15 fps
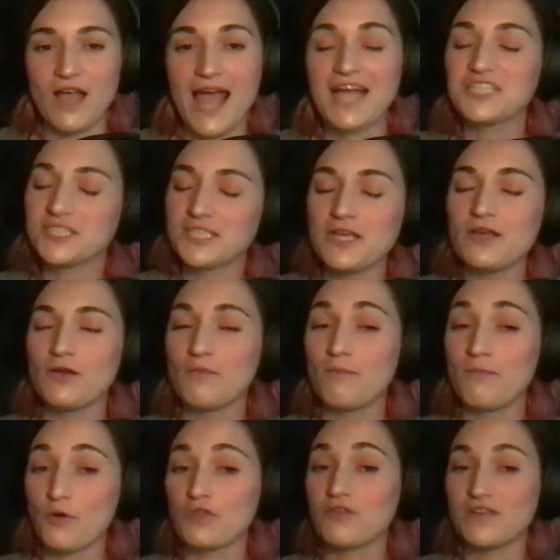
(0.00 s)
Actually,
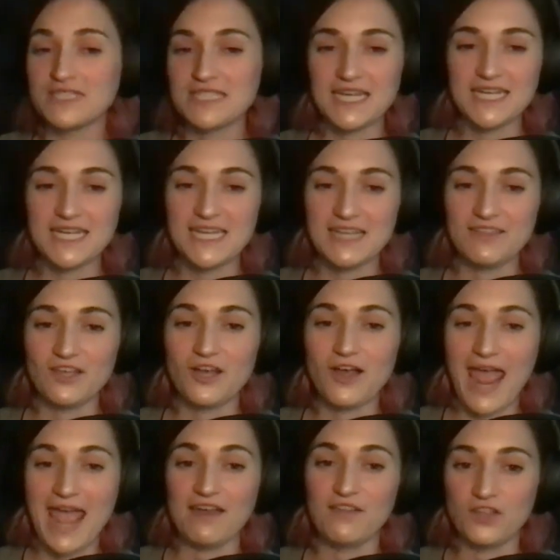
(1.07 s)
both of us can get in there,
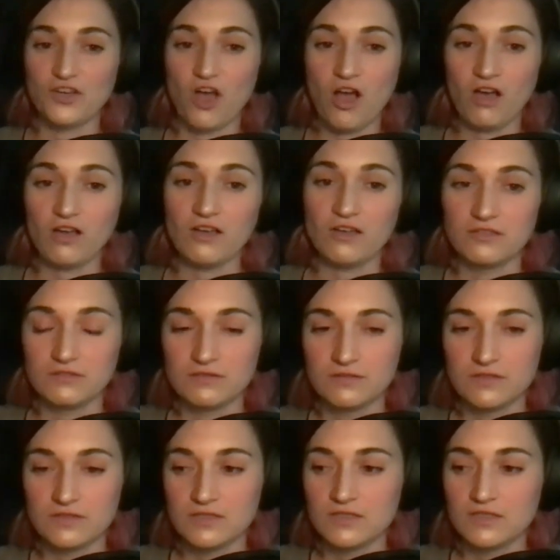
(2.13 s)
and the dog
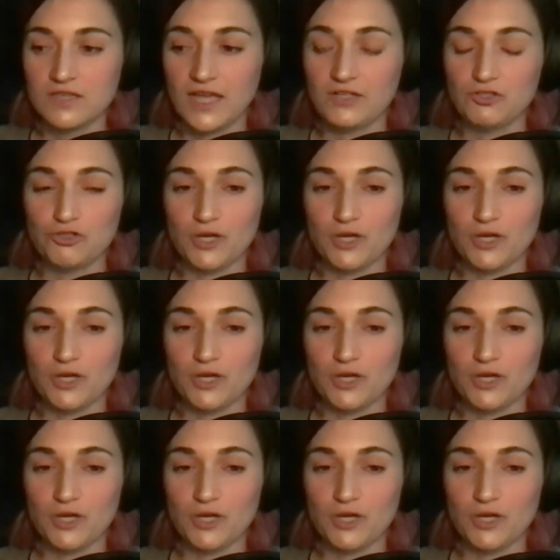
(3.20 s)
and Trip.